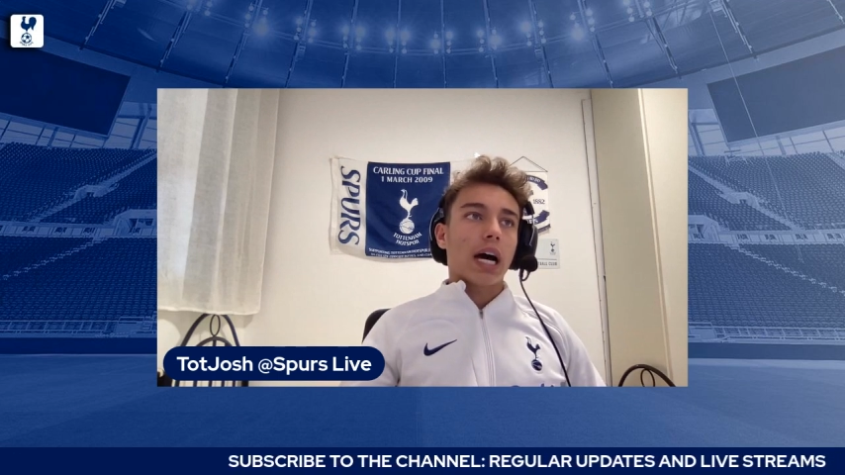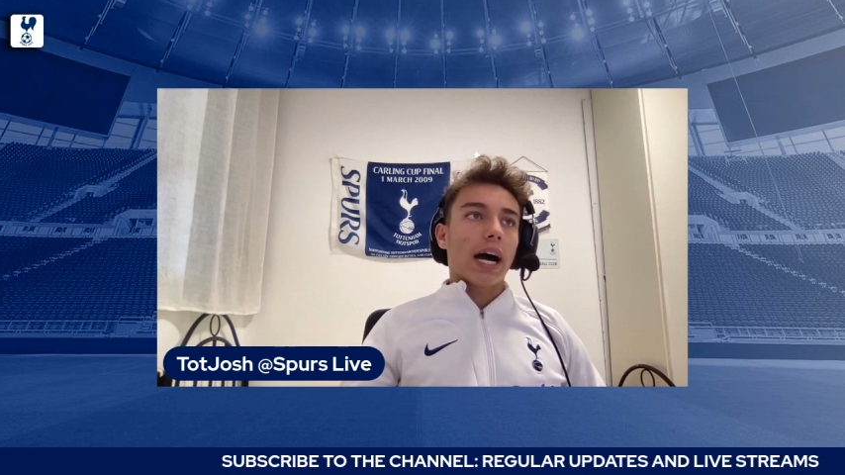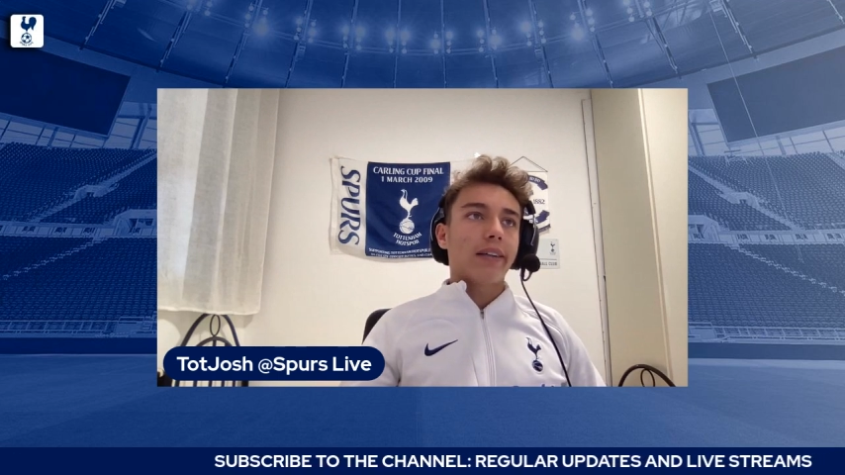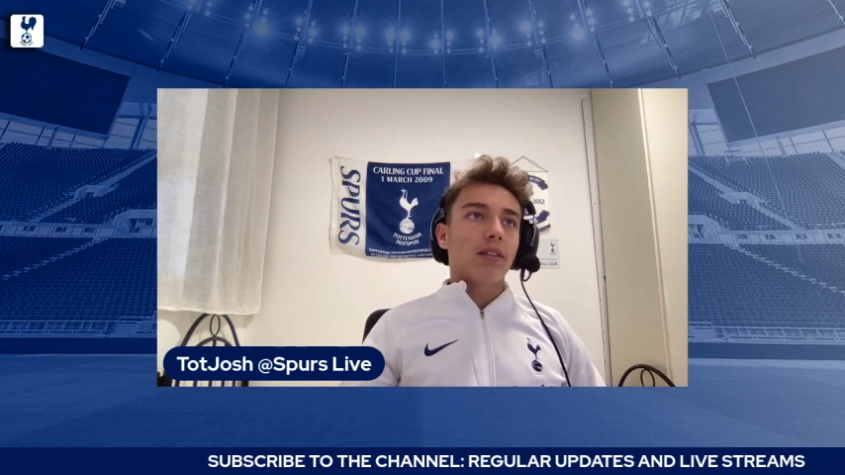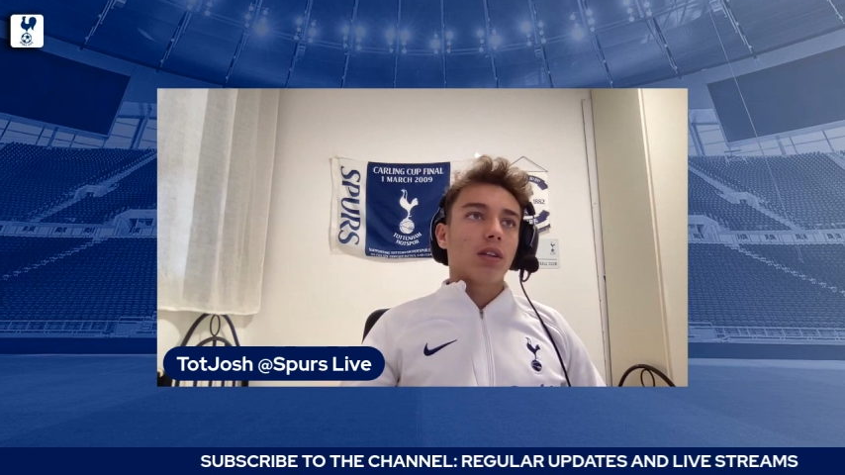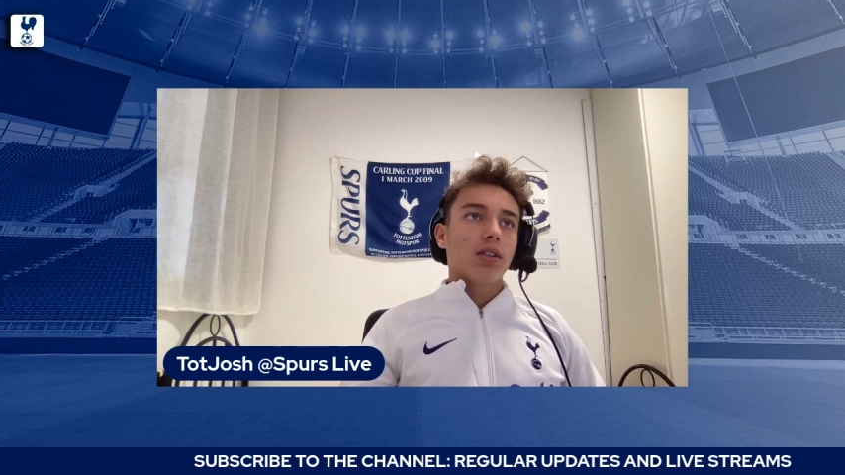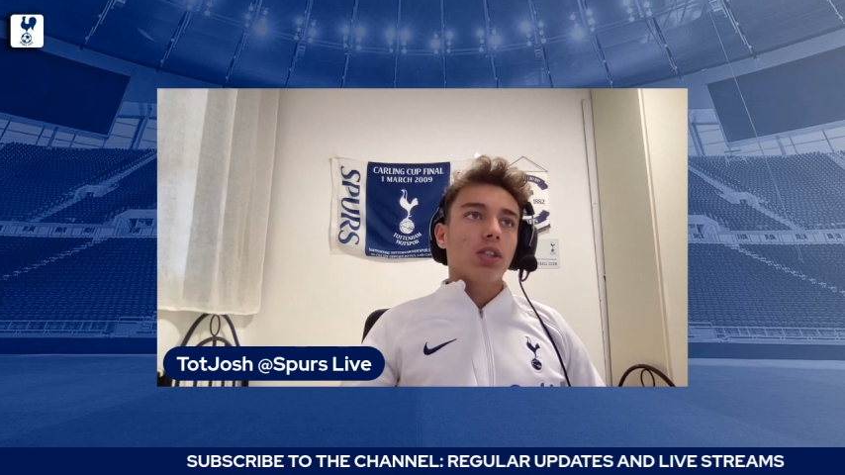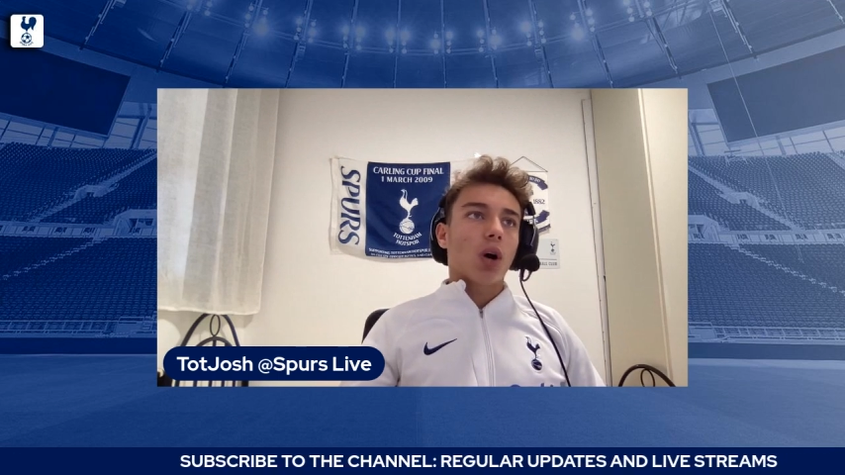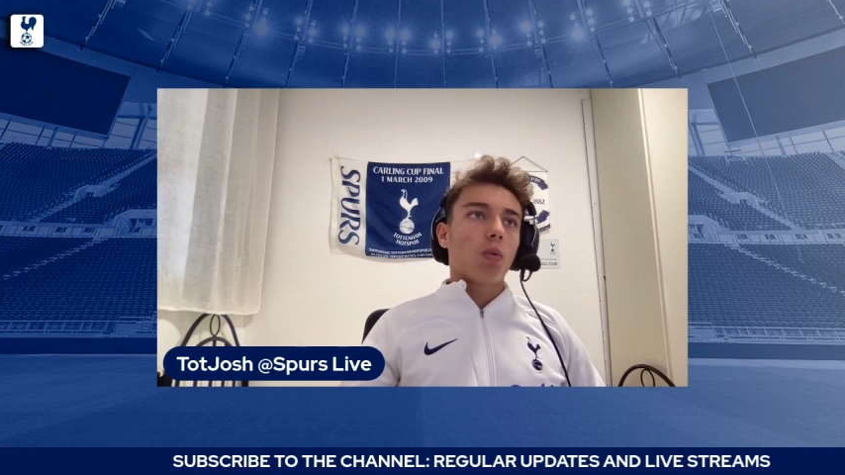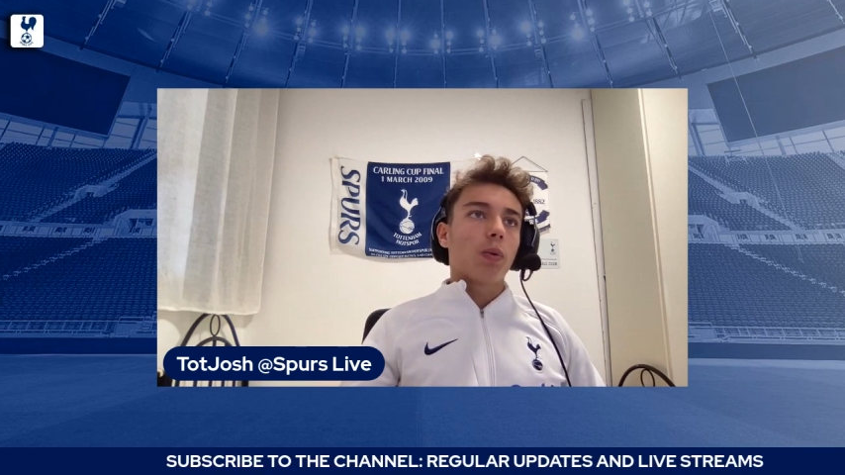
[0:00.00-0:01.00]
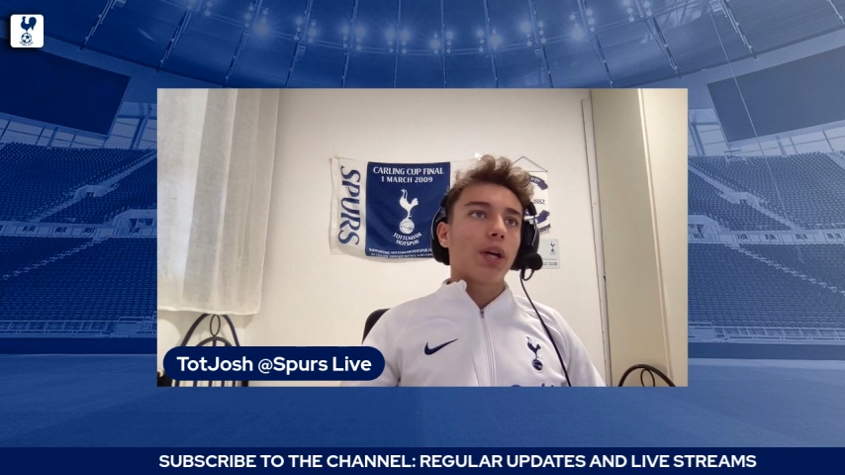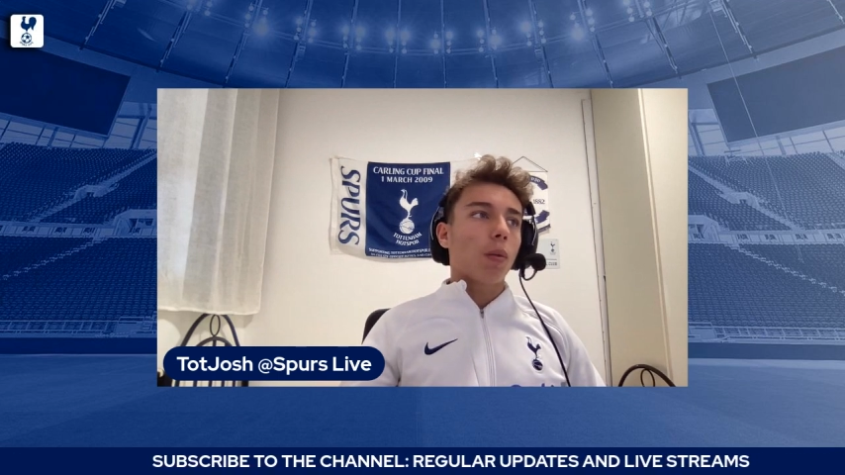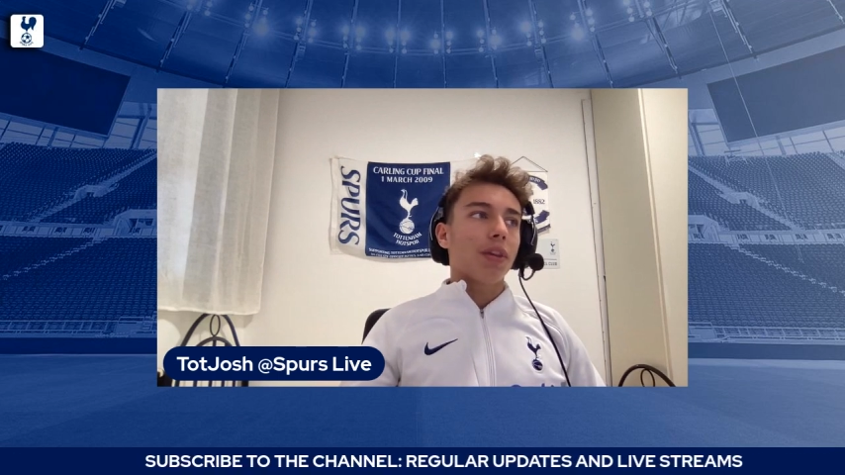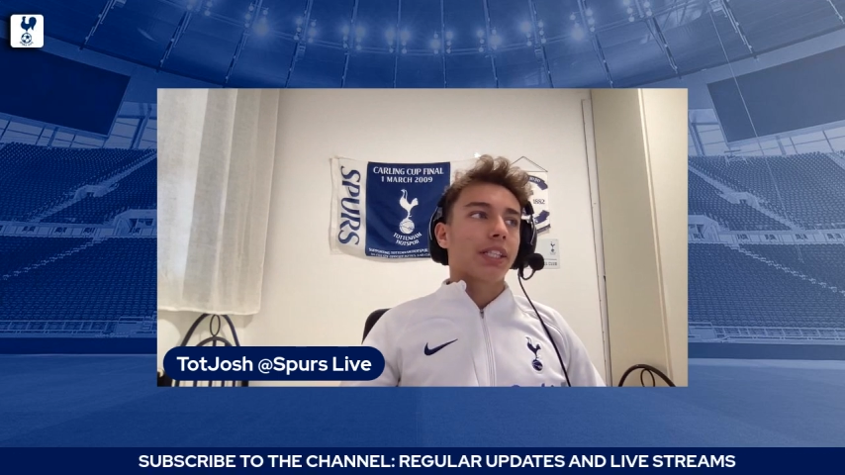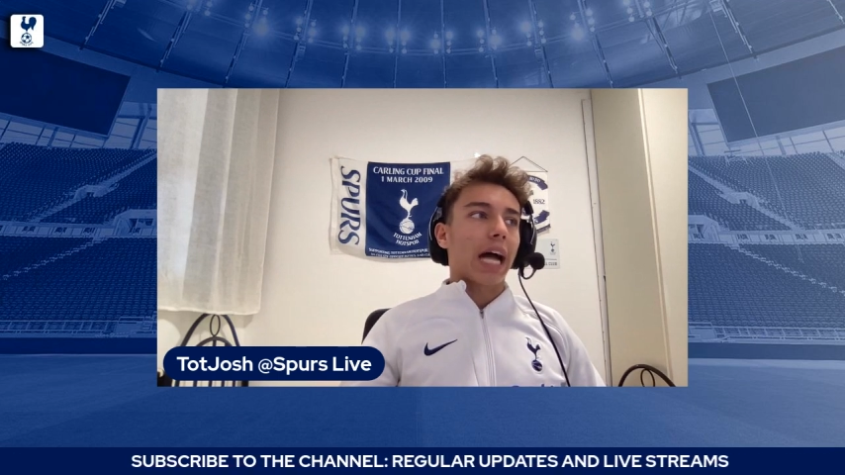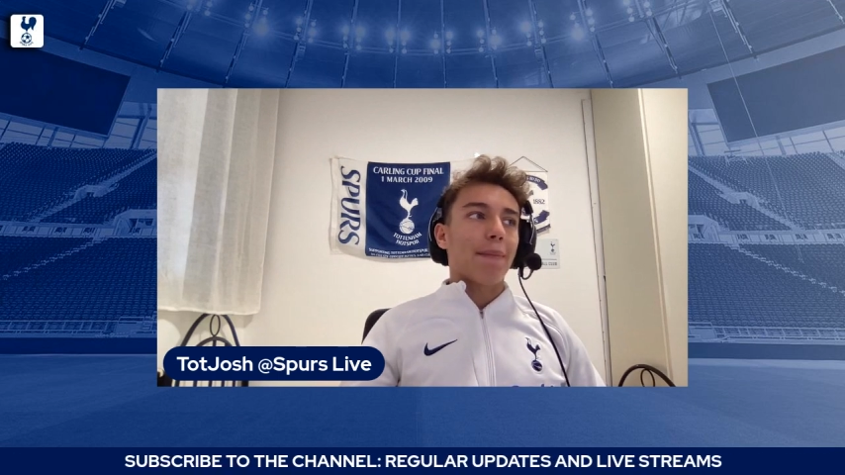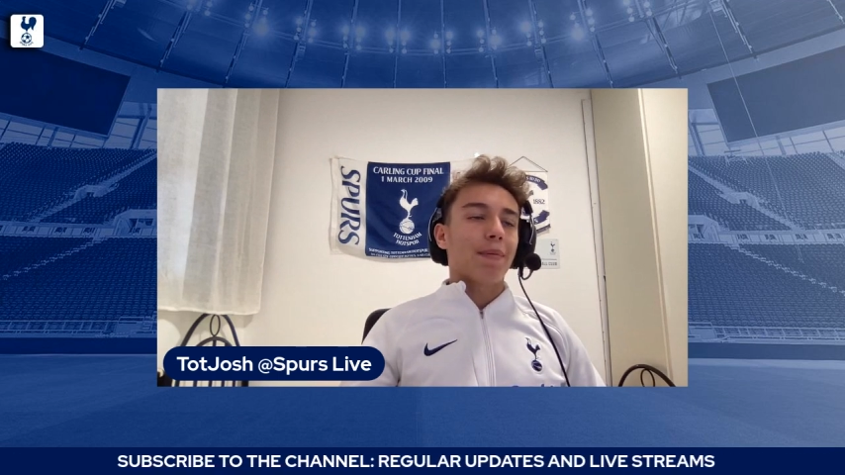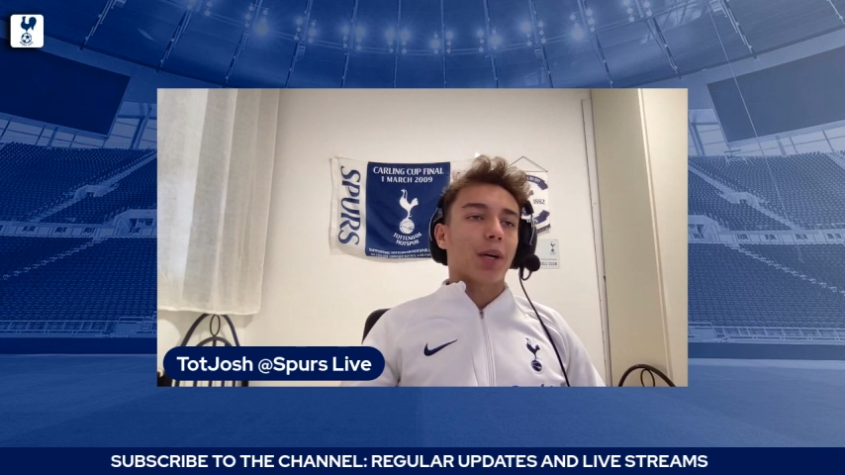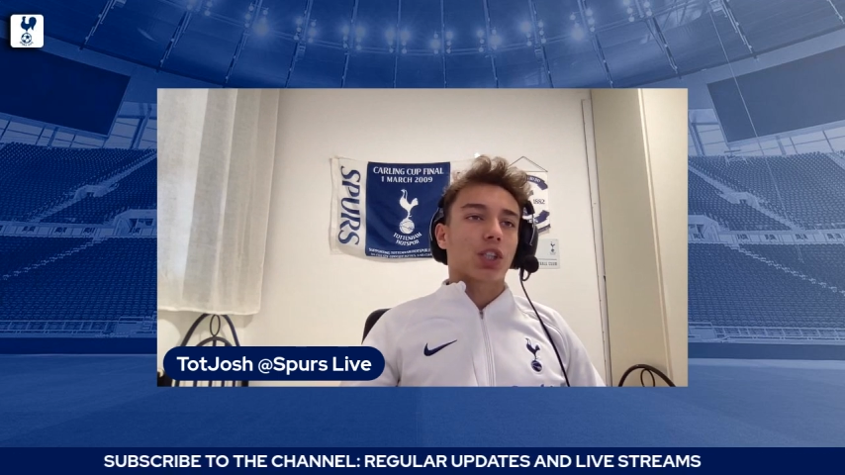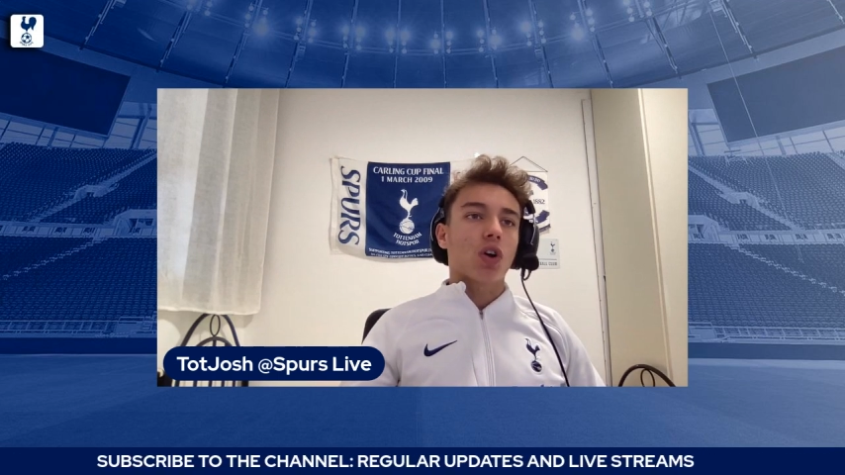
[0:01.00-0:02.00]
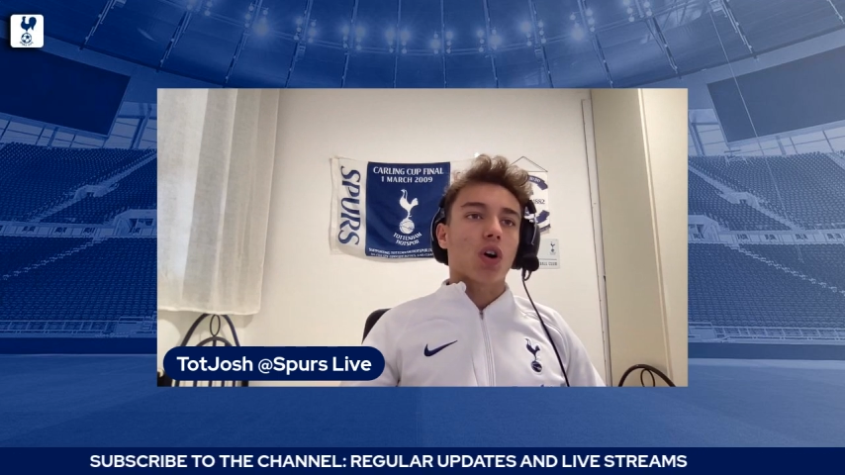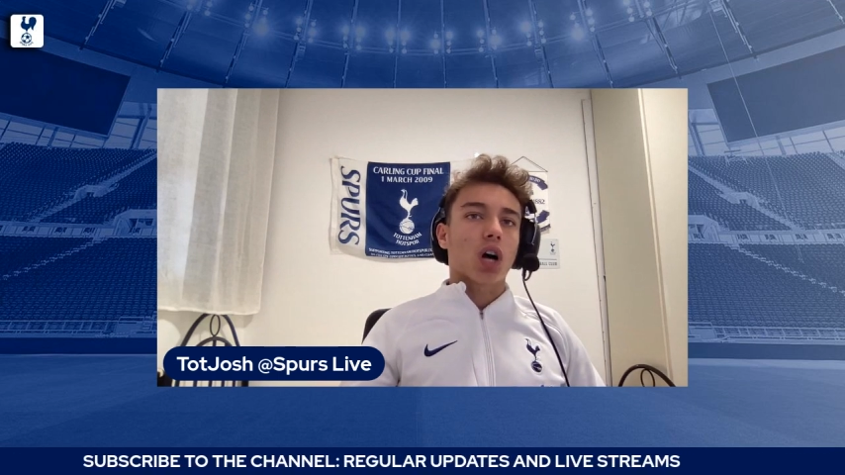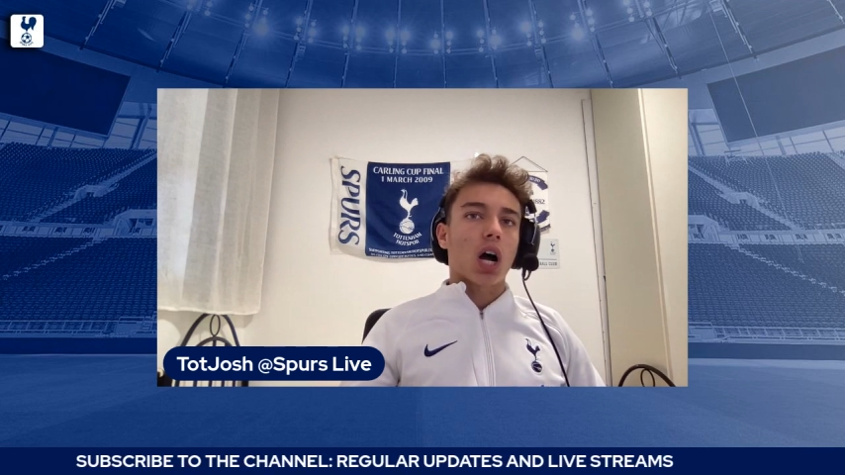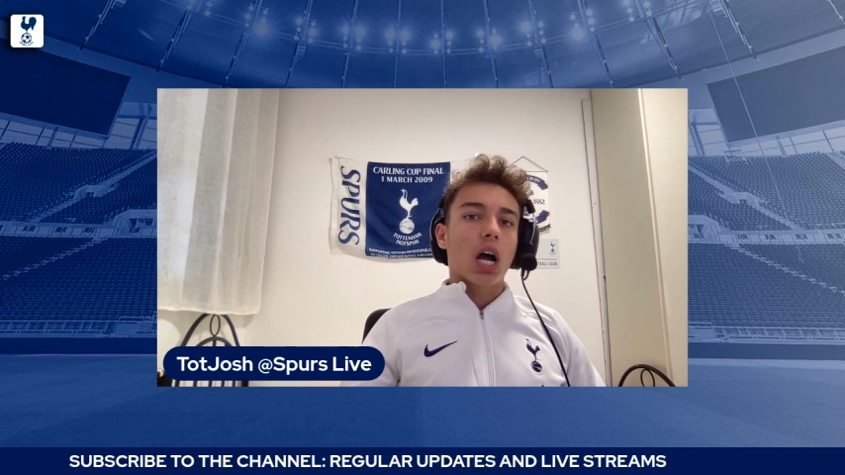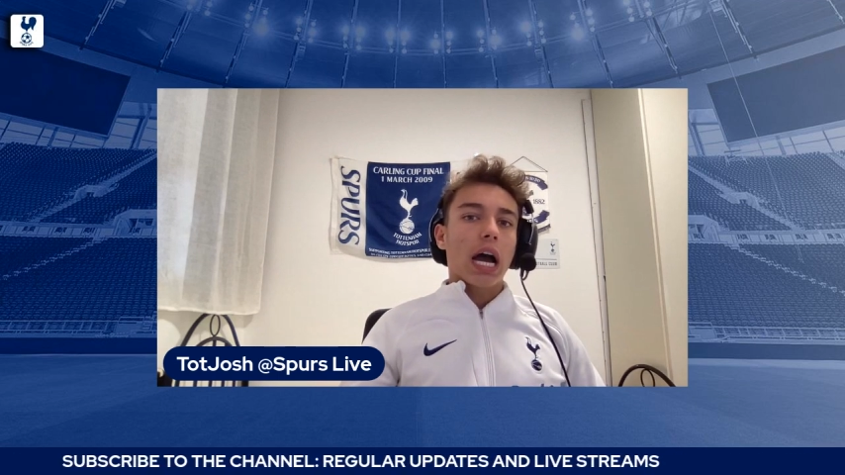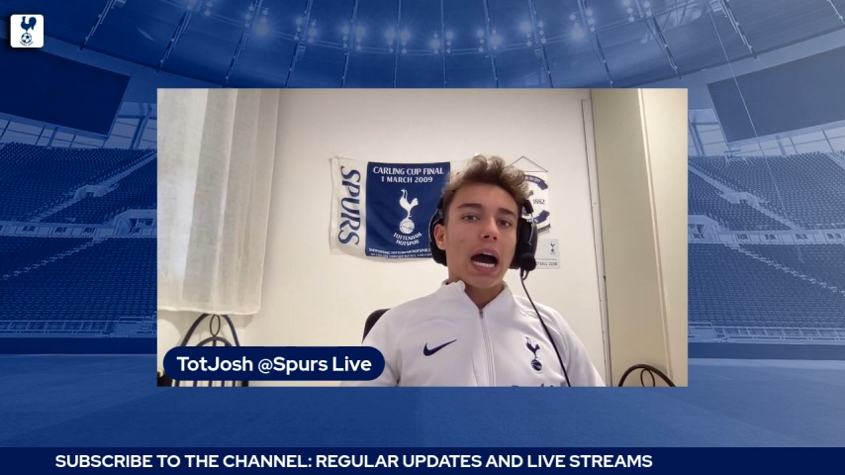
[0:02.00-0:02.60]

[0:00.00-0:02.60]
And, you know, we don't want this to happen much longer,